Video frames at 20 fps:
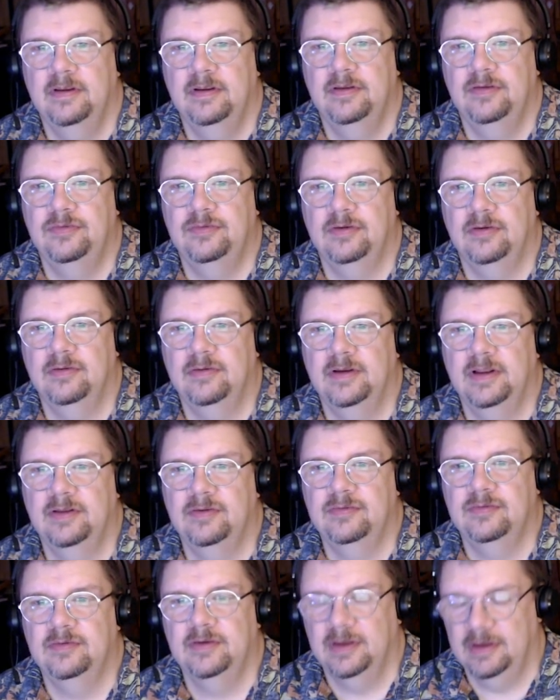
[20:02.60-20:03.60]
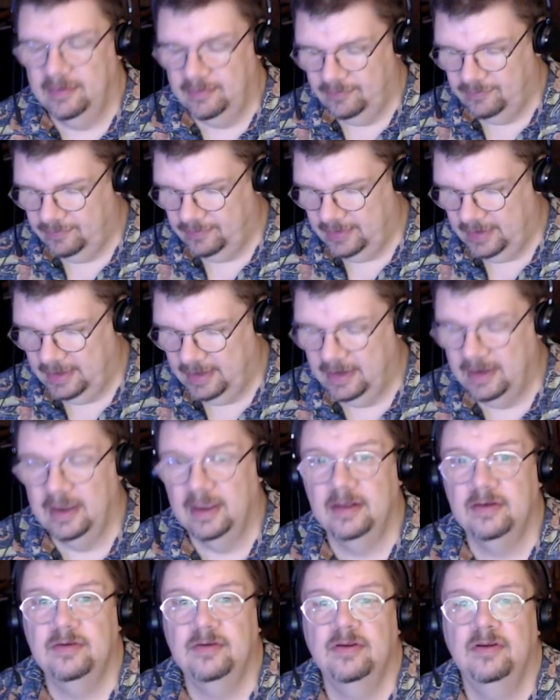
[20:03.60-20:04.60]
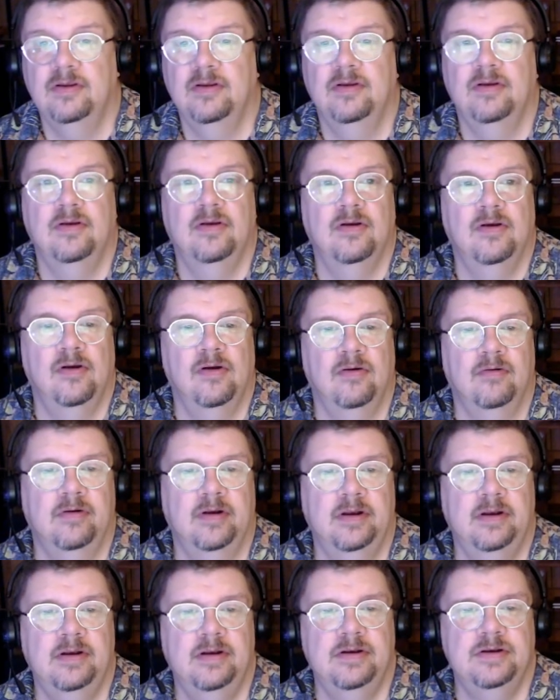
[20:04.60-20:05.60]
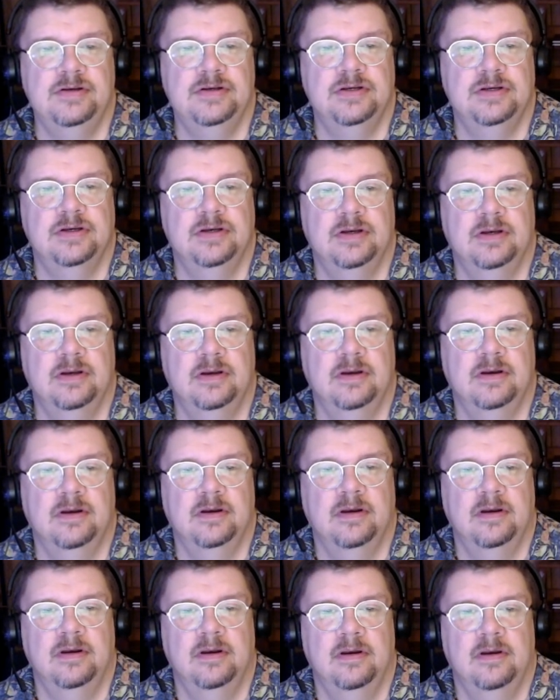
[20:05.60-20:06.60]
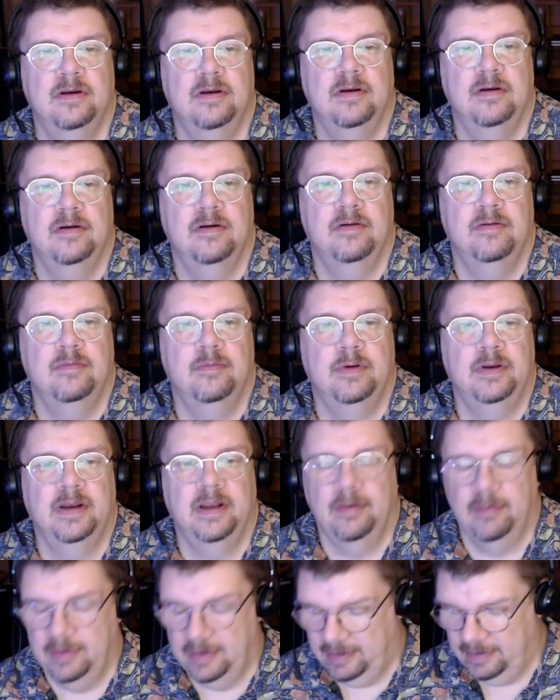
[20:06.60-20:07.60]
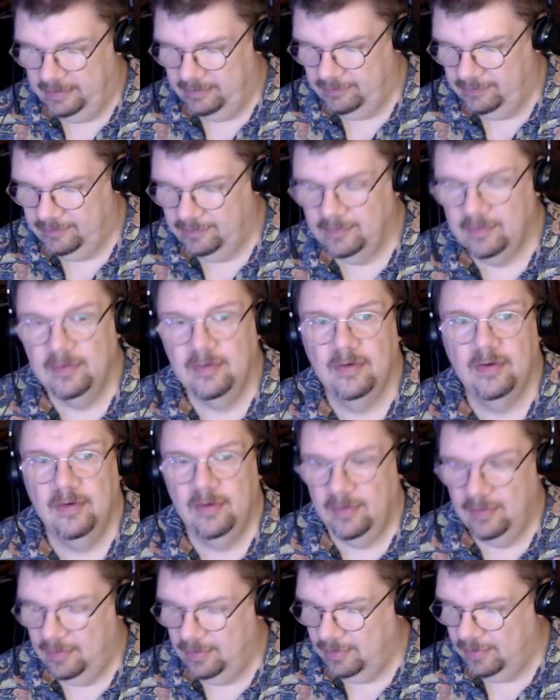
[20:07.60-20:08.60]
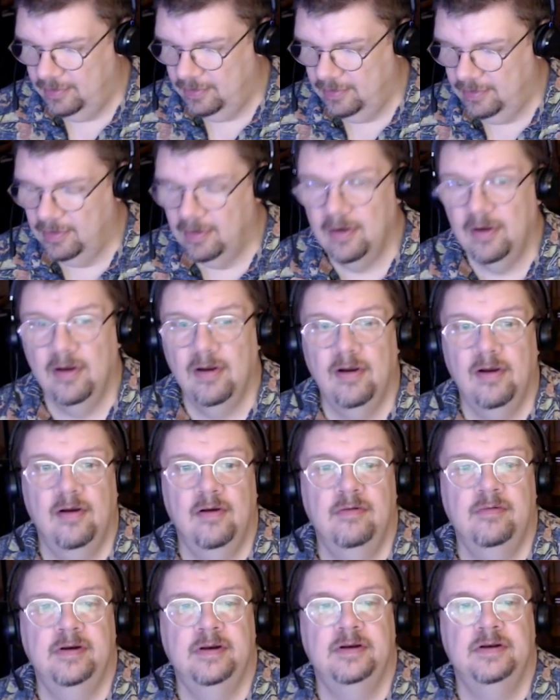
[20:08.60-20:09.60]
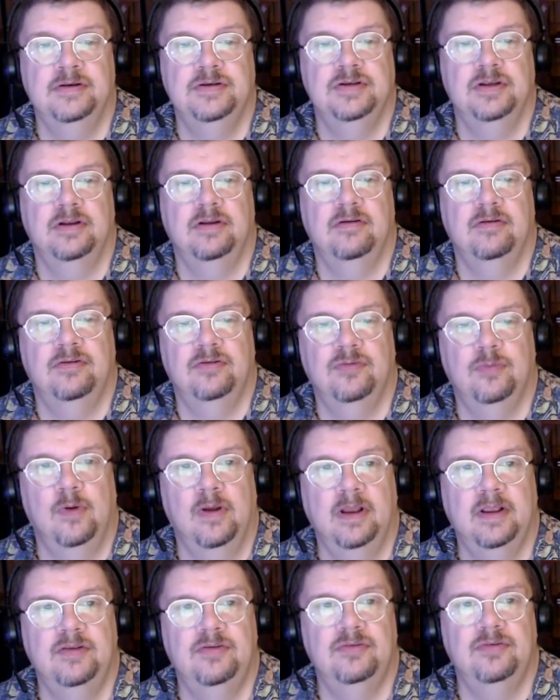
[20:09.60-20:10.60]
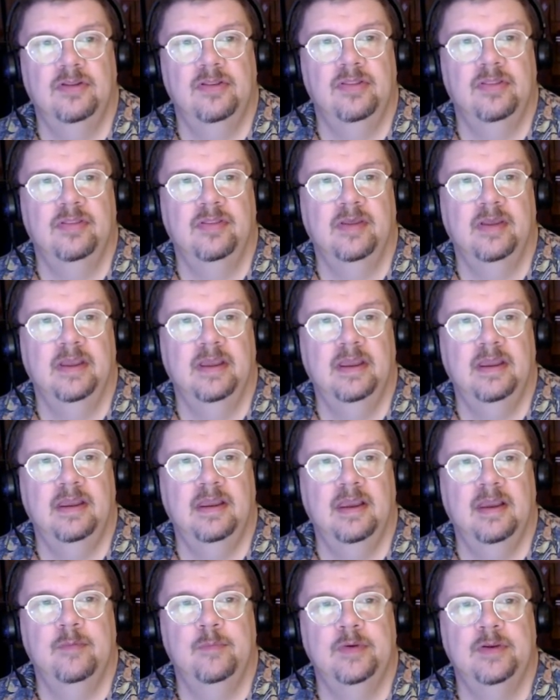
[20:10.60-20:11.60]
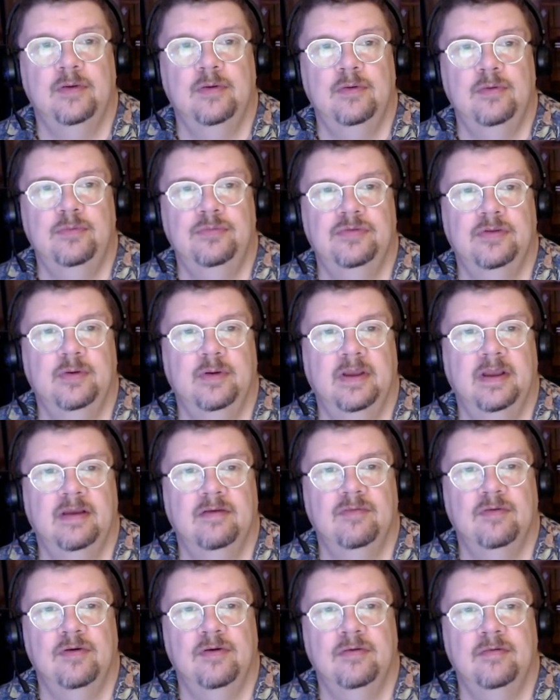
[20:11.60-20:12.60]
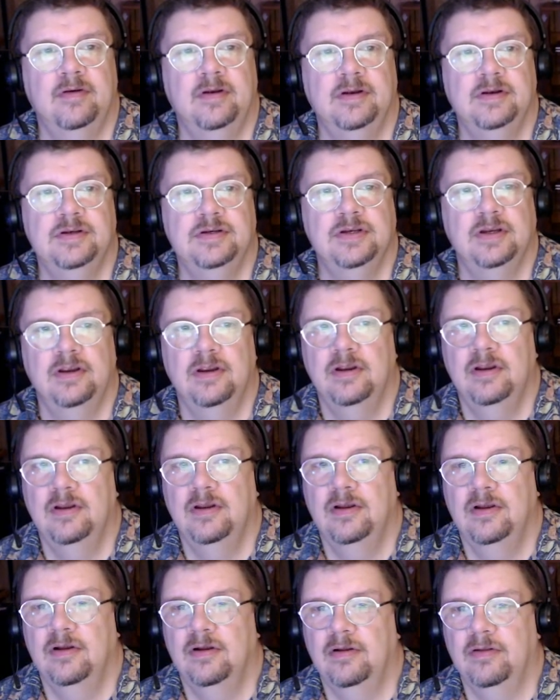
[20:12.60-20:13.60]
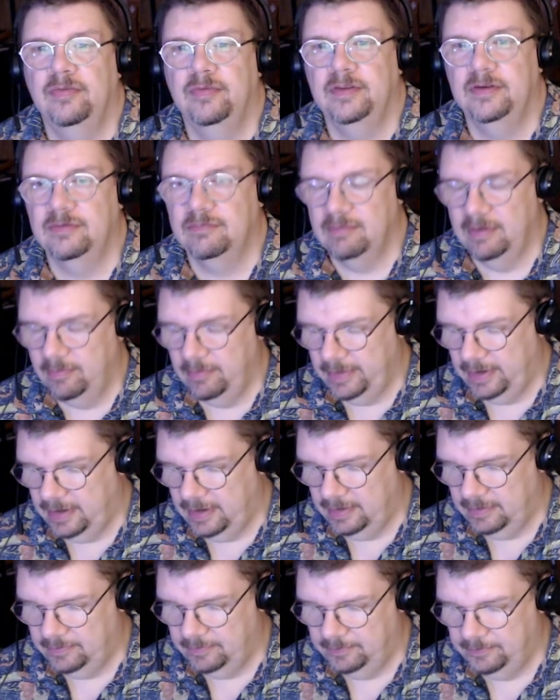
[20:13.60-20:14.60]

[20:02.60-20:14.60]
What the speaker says: So let's give that orange. We now have orange twice there, and we also have orange on this Renban.